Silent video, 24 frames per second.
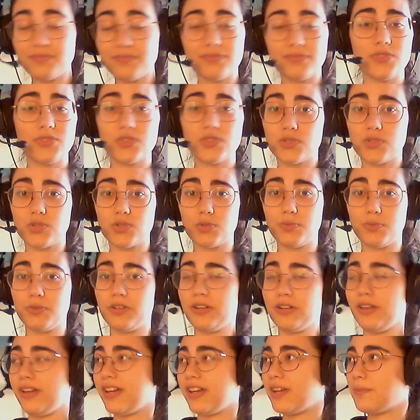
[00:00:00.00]

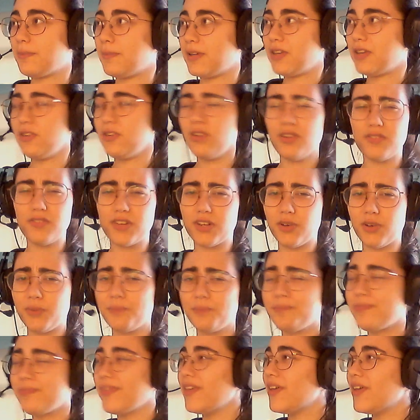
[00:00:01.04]
Super alike, but you never know.
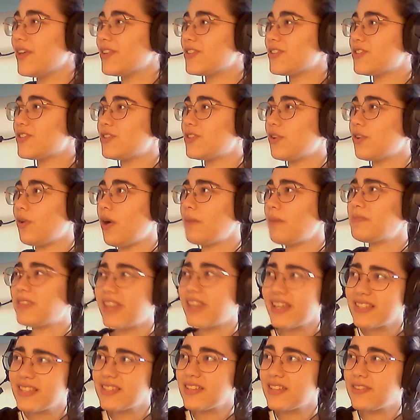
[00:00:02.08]
So I'm
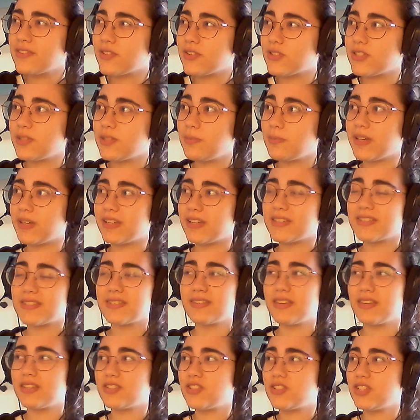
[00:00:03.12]
guessing they're
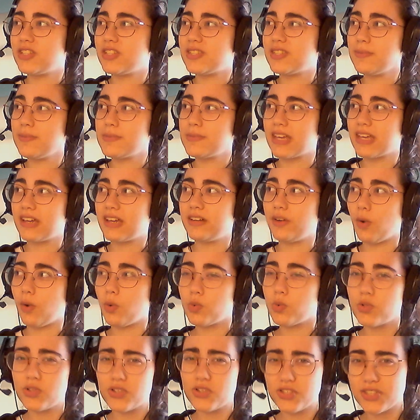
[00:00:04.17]
siblings. She seems like an
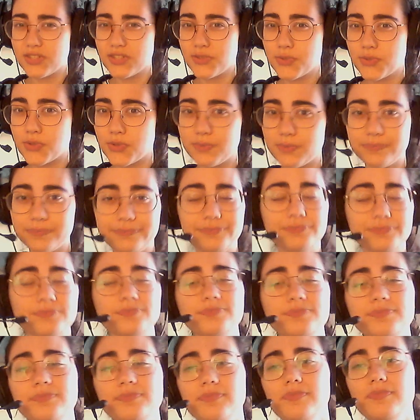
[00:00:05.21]
older sister
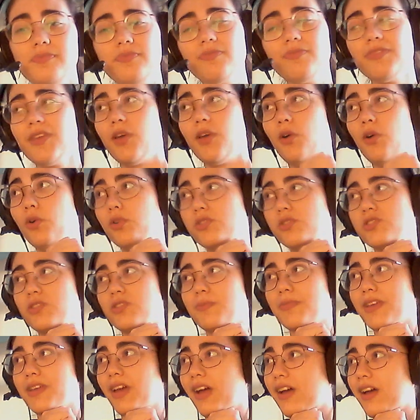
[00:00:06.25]
or
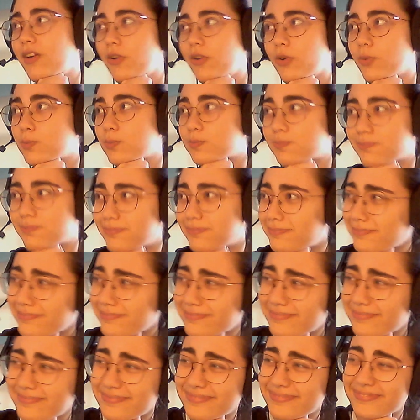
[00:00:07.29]
something. I don't
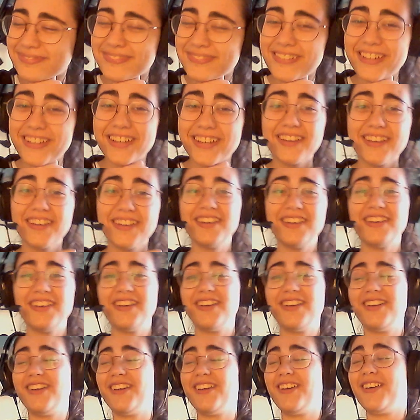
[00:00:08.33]
know.
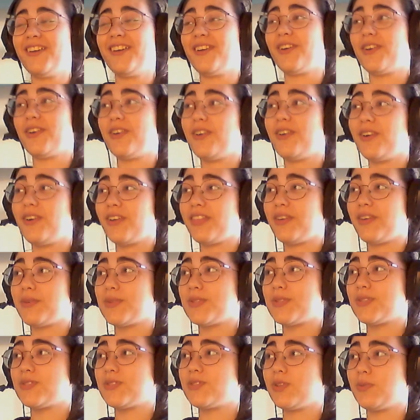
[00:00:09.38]
God, that
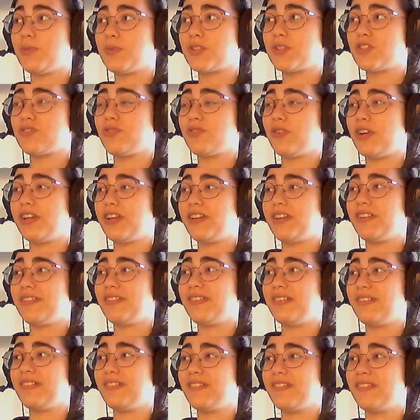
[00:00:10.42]
was so much fun.
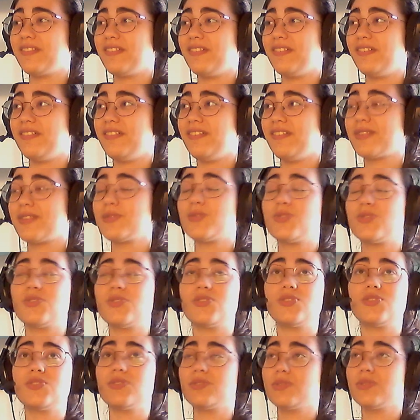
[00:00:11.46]
That was
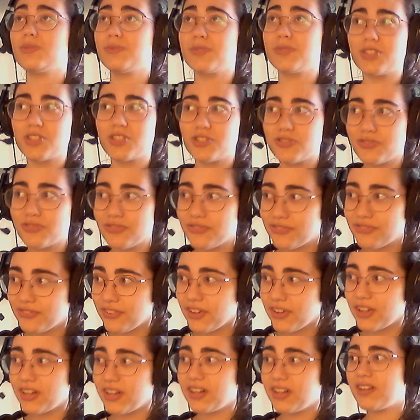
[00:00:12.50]
so much
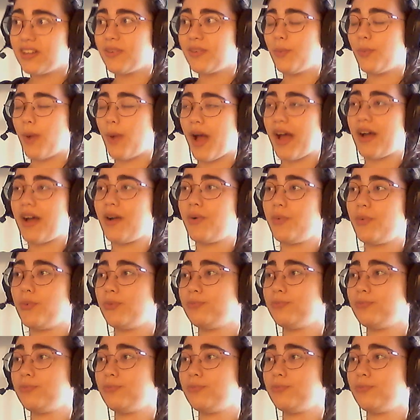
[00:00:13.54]
fun. Wow.